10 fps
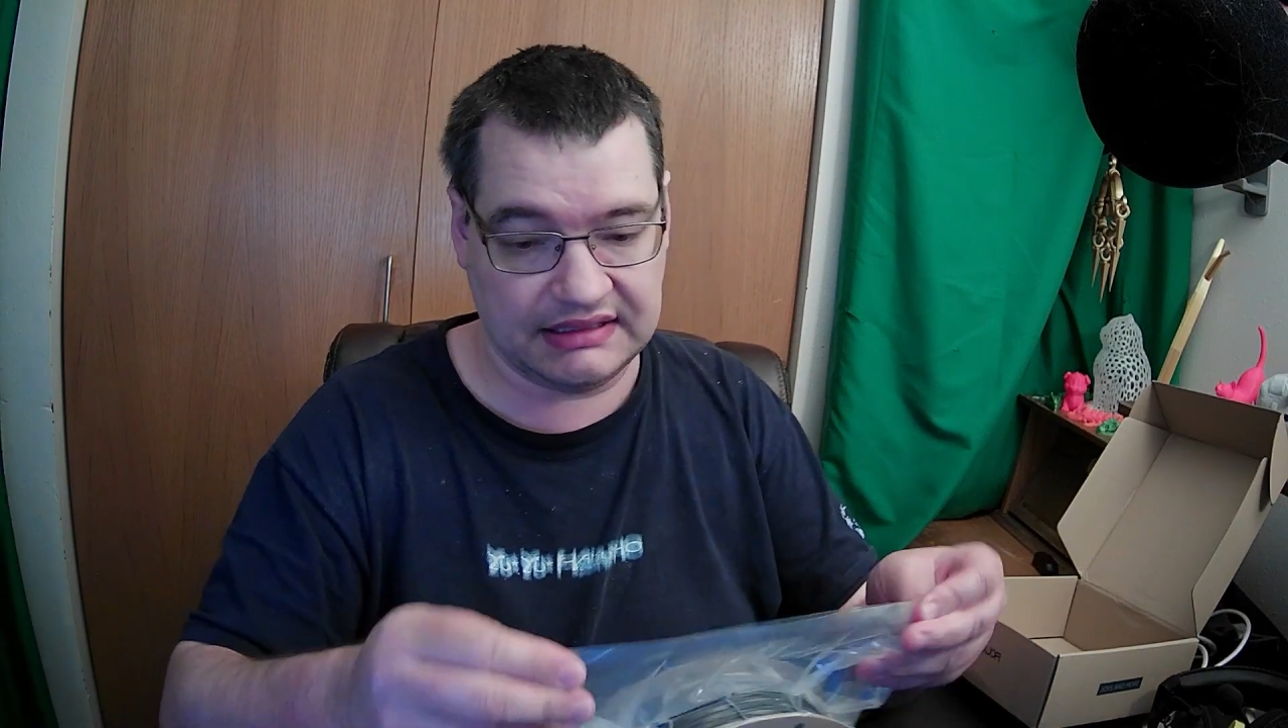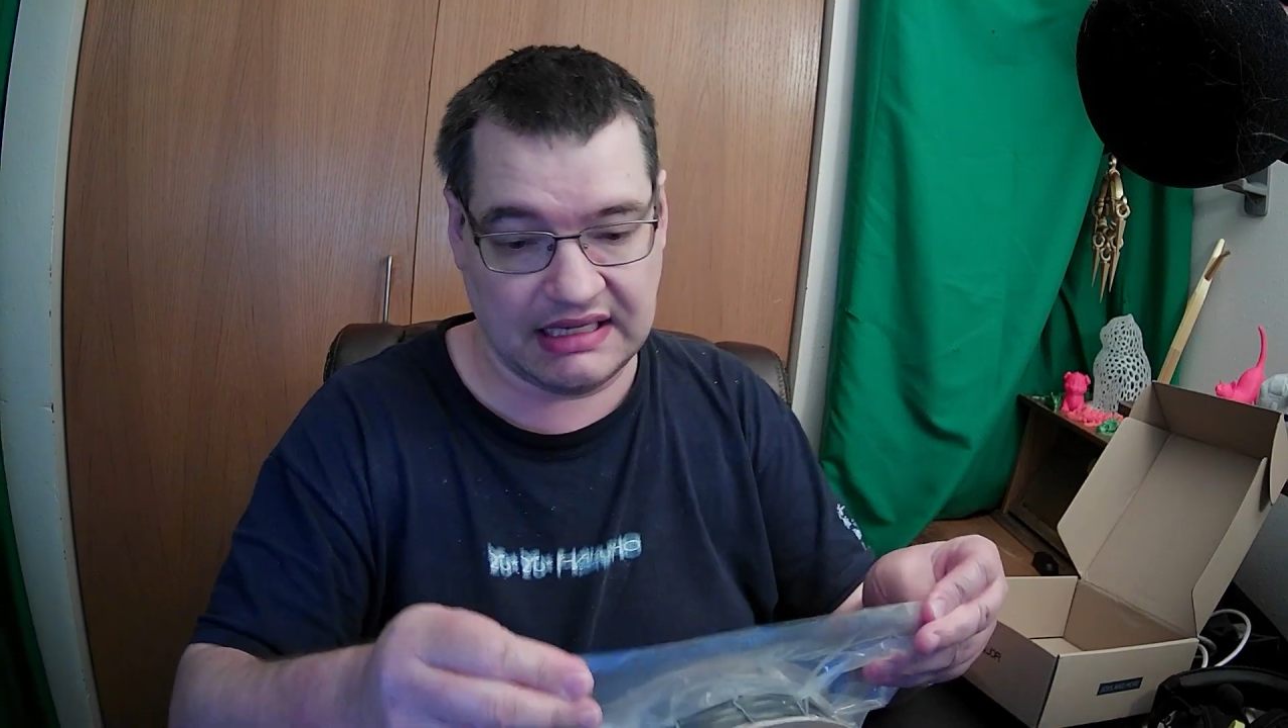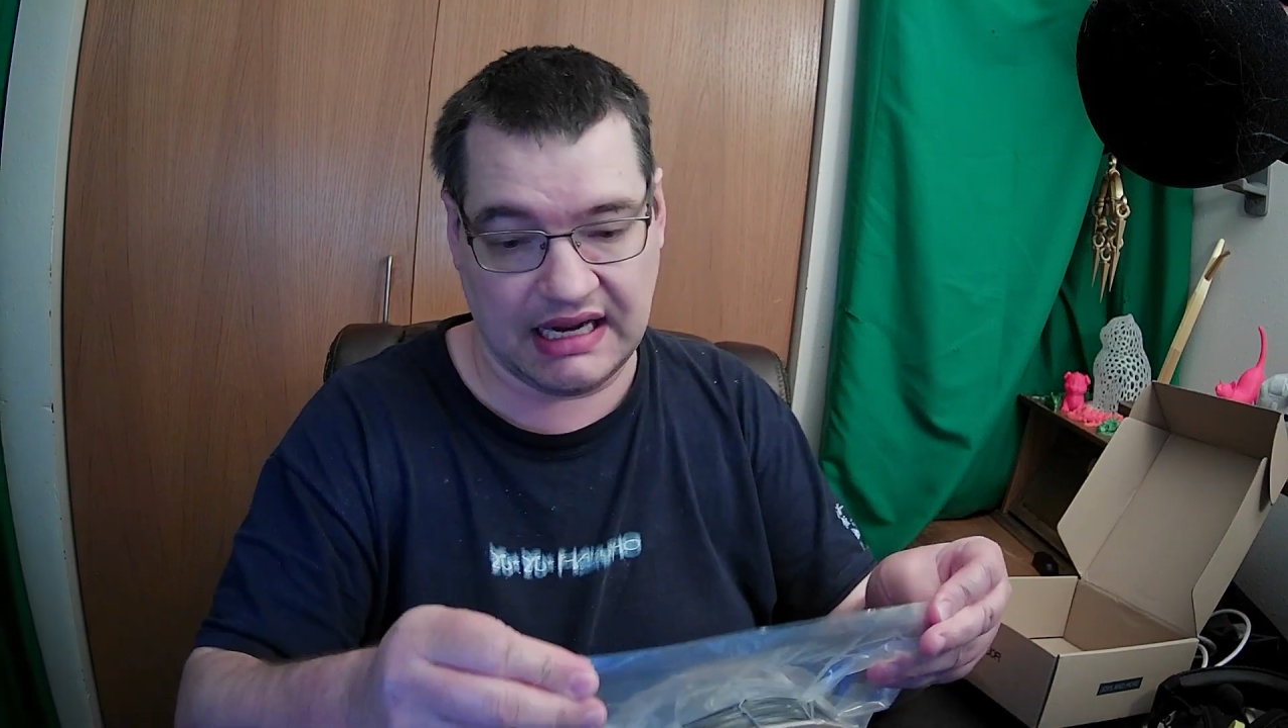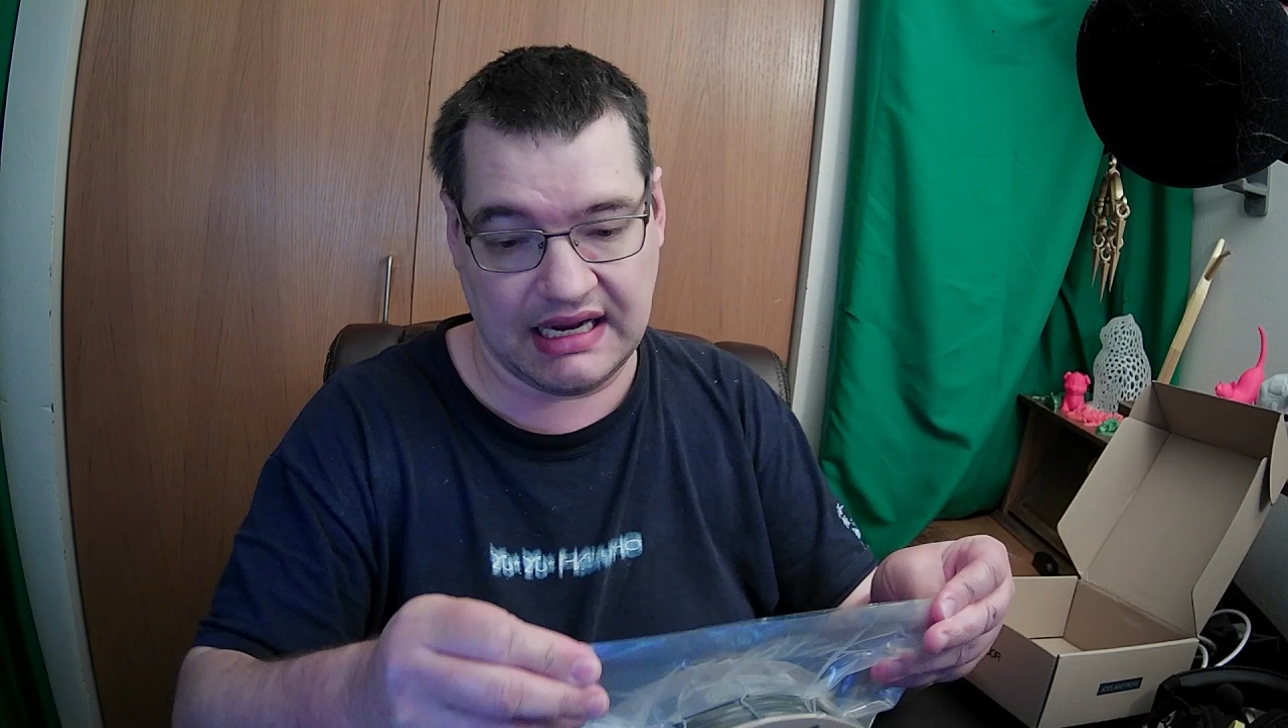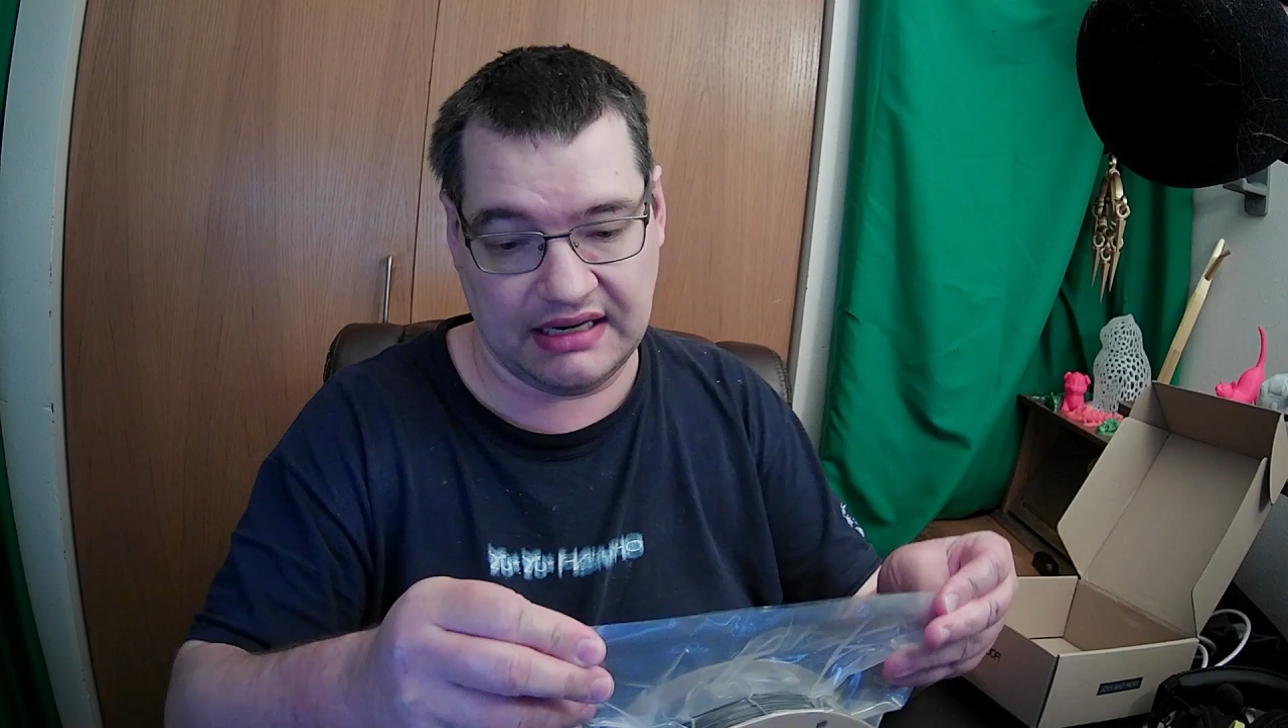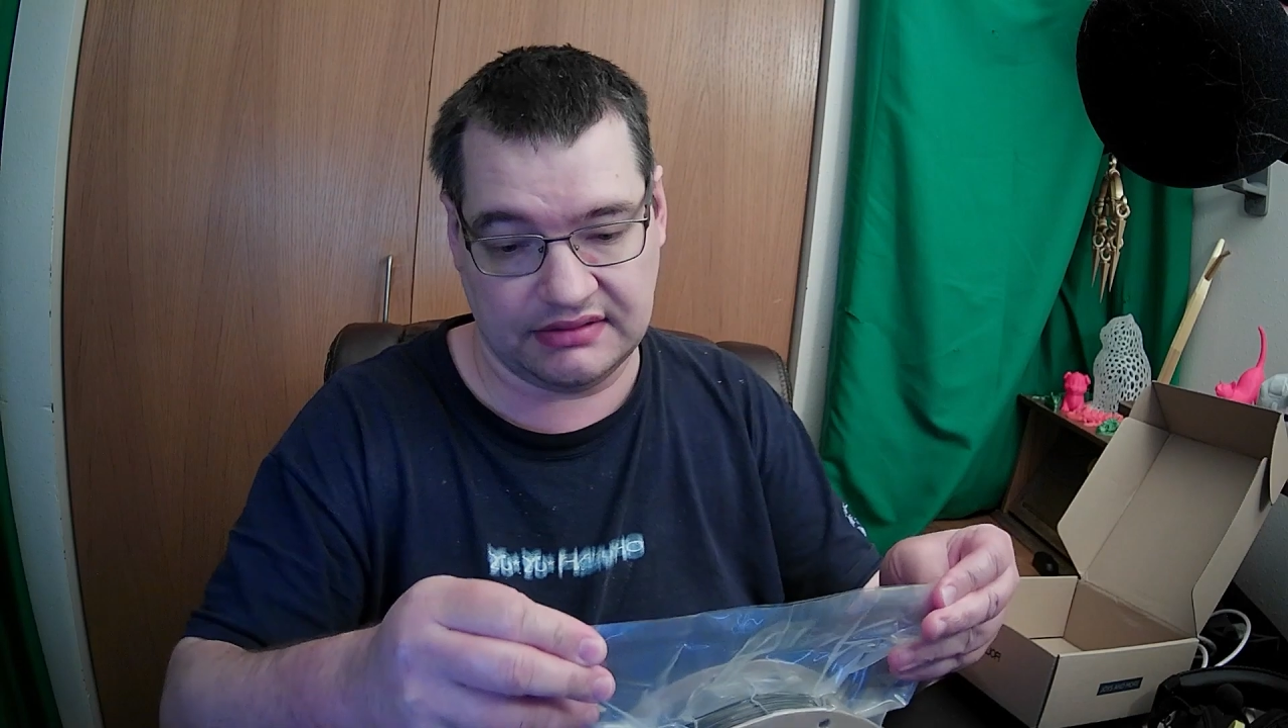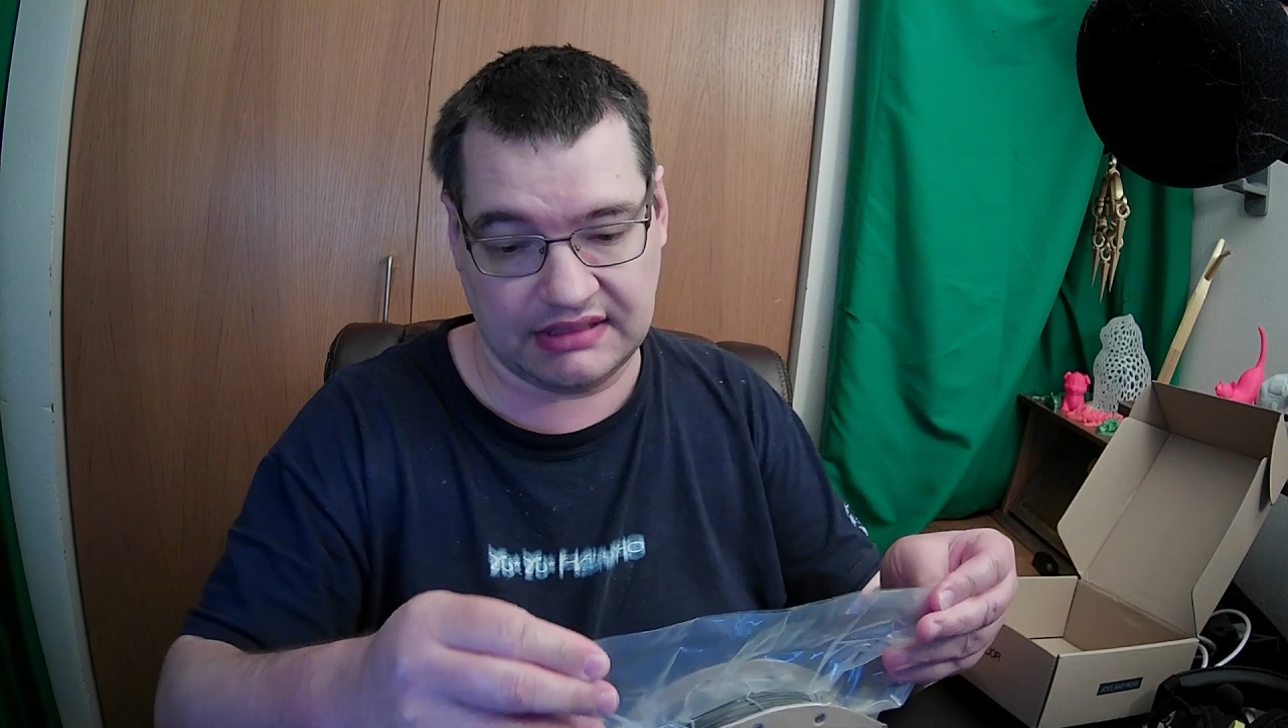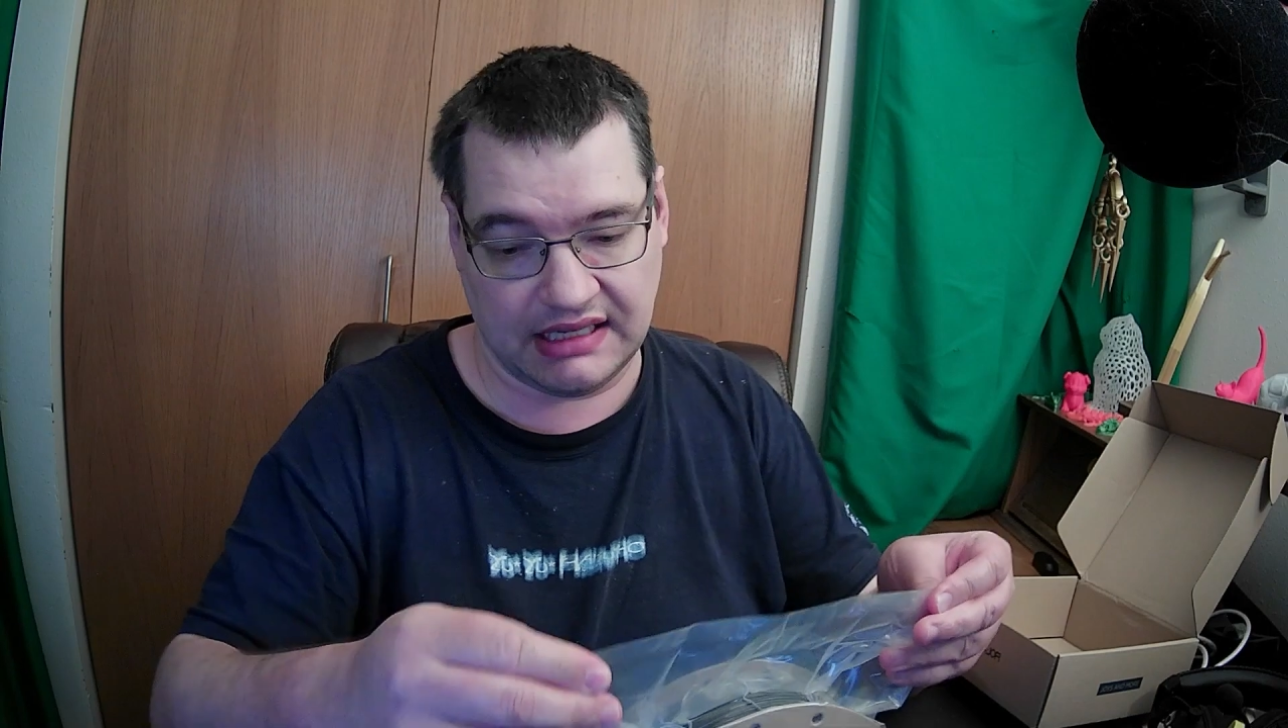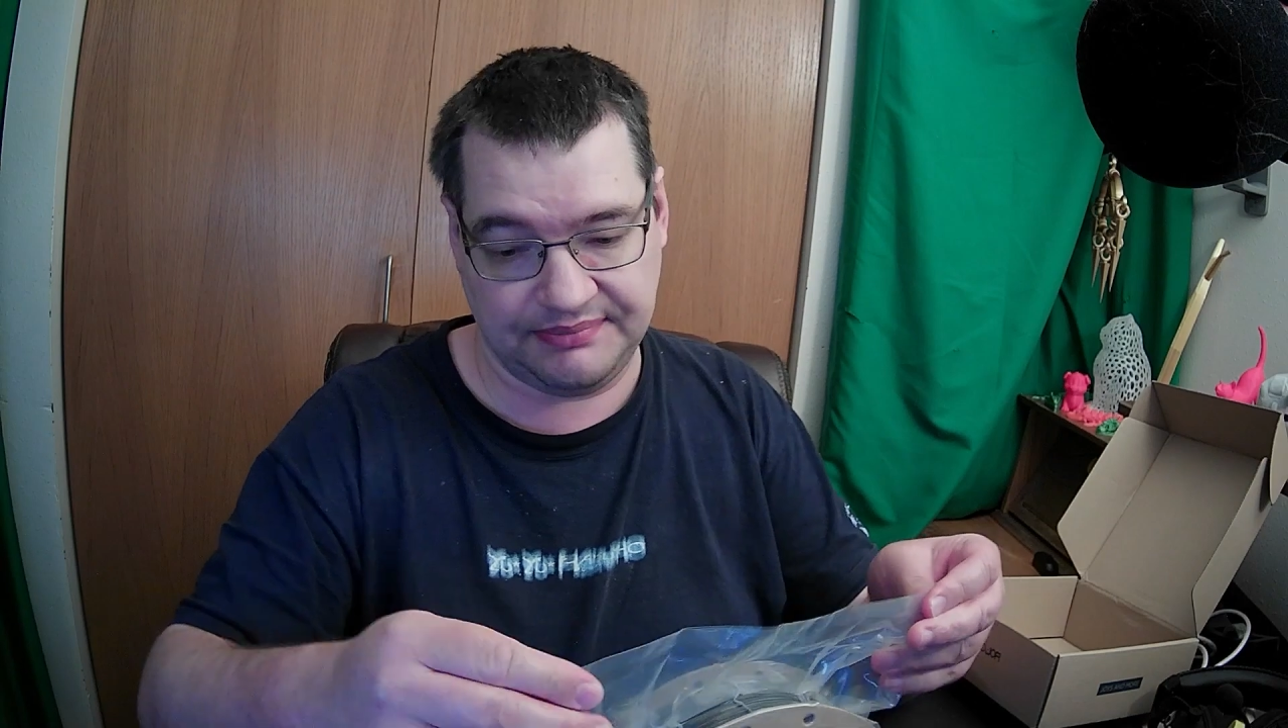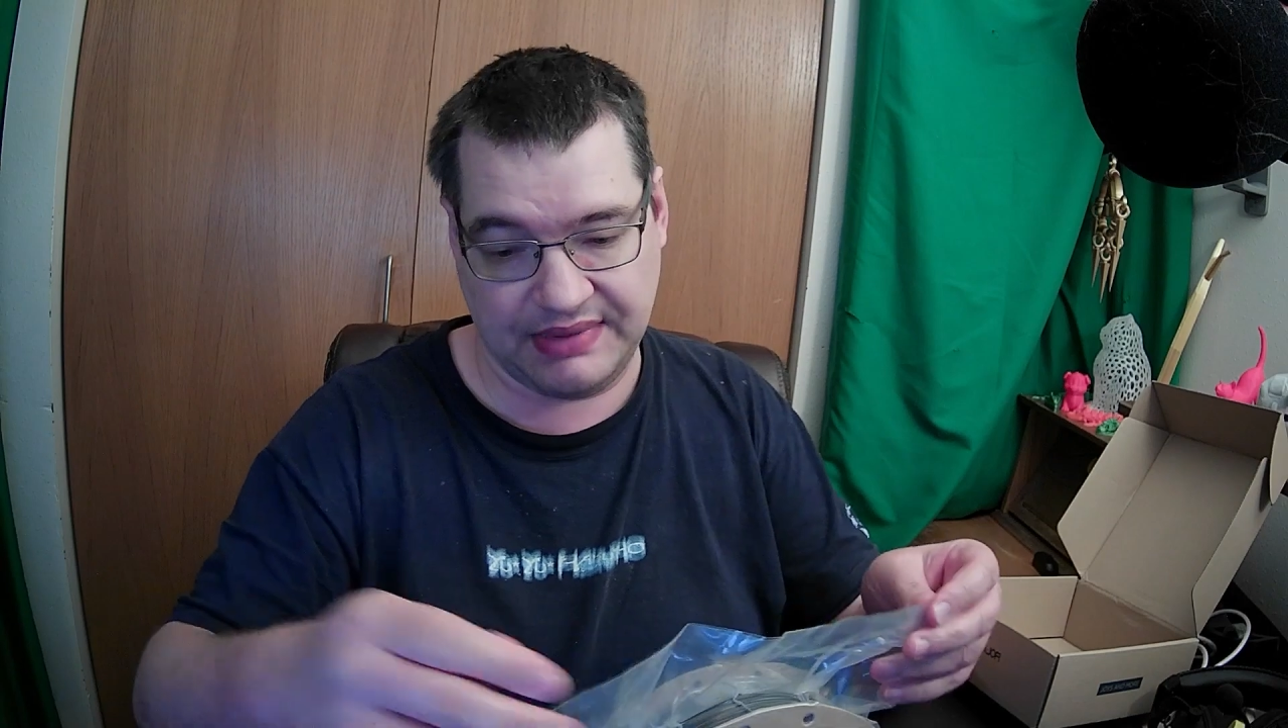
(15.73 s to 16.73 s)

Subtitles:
not an airtight